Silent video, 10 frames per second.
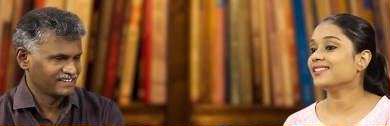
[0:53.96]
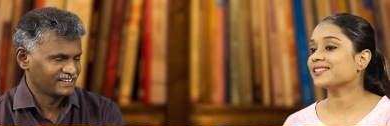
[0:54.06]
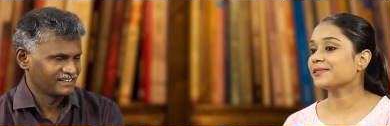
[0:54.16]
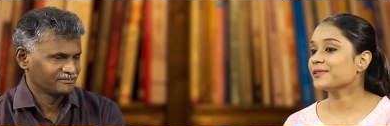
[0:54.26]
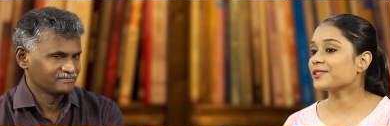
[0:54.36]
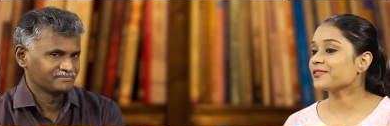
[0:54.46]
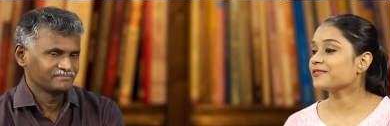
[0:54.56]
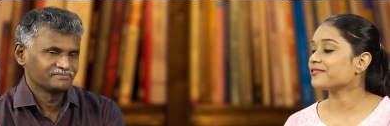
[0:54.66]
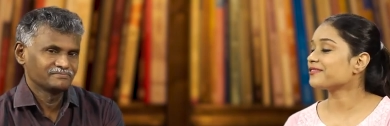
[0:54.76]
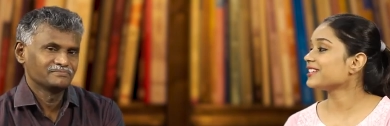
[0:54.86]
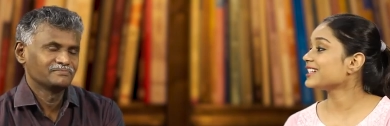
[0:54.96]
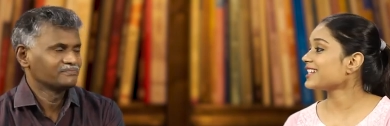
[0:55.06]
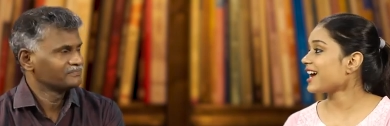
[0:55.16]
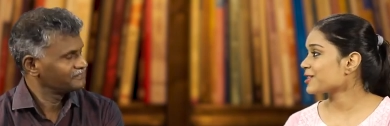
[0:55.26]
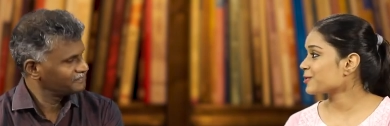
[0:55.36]
Speaker 1: a little bit of
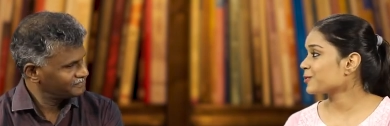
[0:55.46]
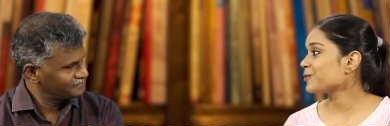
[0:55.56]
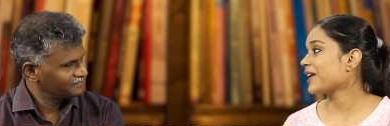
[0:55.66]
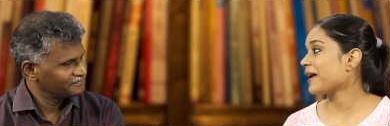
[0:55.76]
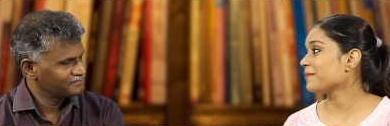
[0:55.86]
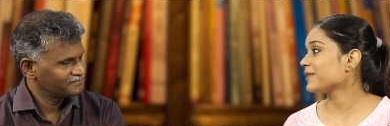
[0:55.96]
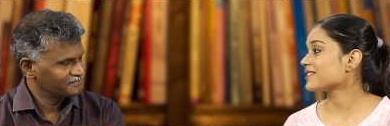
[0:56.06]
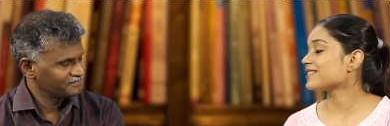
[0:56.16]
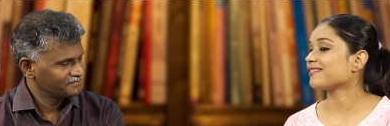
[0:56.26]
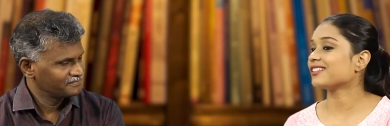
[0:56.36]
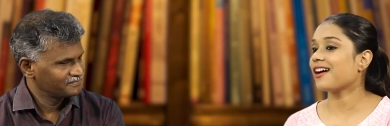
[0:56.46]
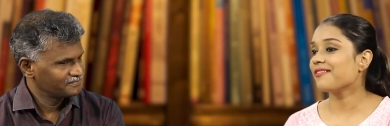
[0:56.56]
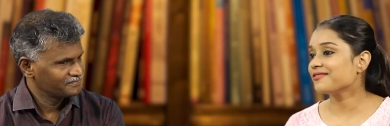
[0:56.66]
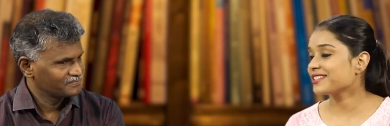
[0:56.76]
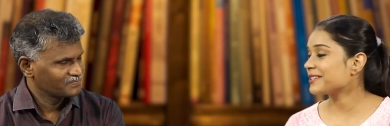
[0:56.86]
attached to them because they were
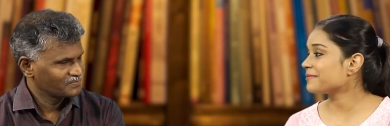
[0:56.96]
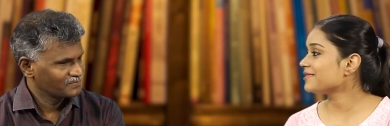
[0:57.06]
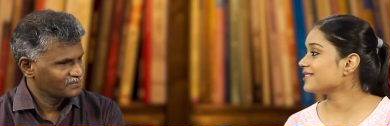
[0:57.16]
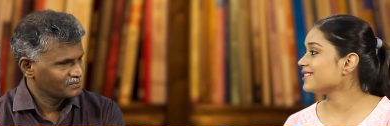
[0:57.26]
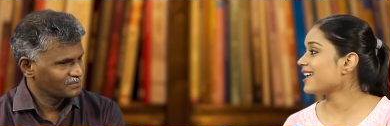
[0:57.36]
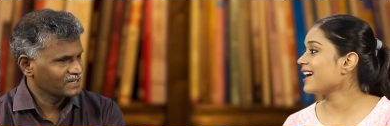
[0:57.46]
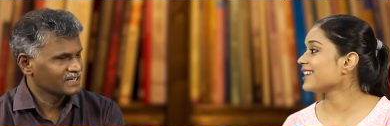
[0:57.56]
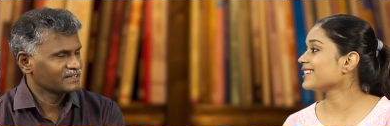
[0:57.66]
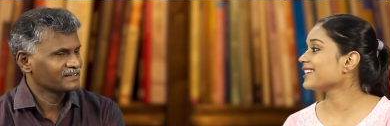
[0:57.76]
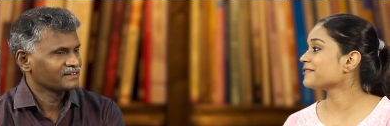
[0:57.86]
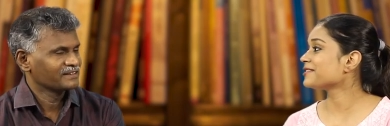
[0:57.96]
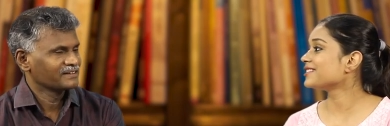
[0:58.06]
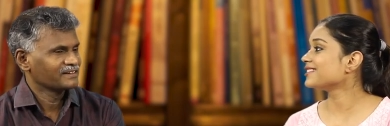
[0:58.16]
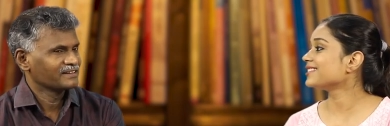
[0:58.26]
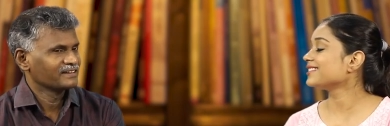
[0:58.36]
comfortable and they
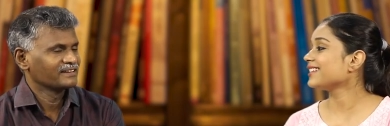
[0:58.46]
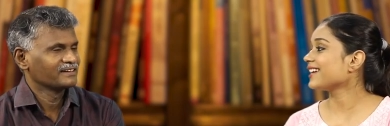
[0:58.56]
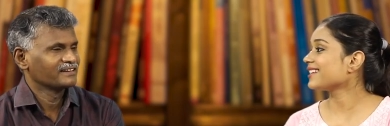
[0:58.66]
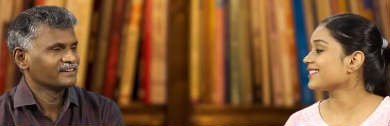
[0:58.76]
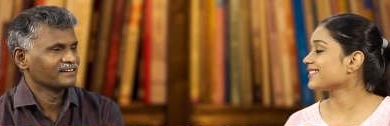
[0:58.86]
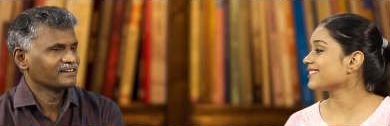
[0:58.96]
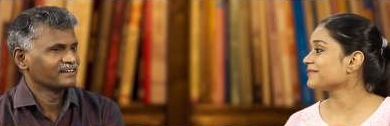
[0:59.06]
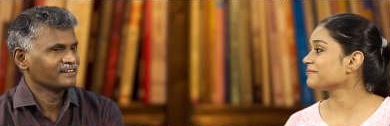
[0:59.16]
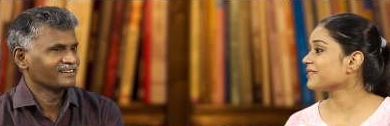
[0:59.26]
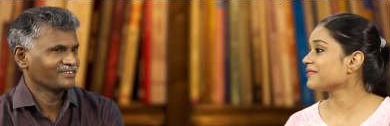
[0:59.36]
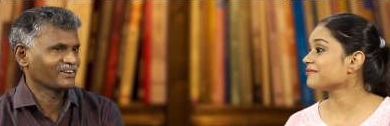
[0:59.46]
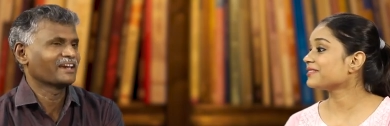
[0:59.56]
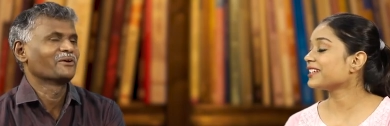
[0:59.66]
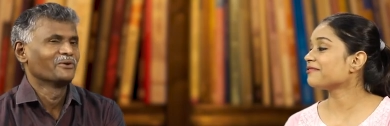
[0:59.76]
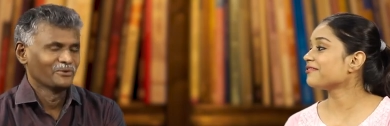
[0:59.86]
were like
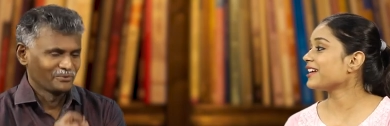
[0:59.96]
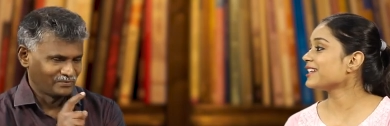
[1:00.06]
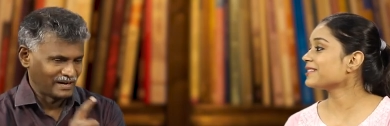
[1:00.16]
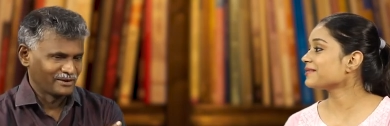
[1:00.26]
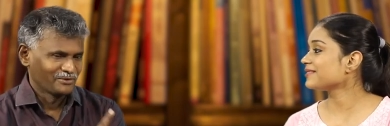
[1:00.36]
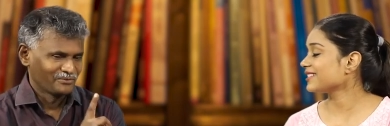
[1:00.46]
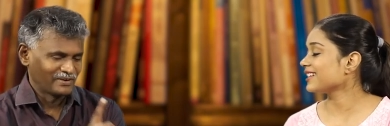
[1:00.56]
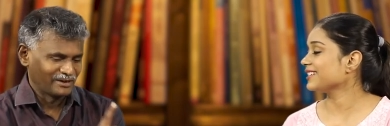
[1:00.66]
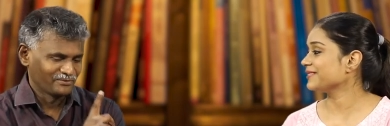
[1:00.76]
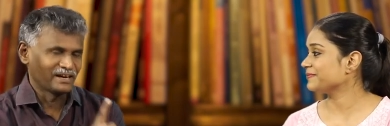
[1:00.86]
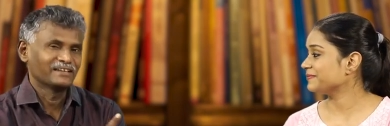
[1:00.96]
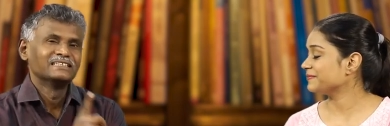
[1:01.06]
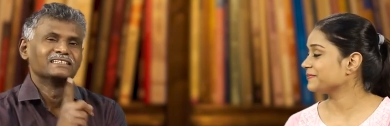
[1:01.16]
Speaker 2: Okay, fine, fine, fine.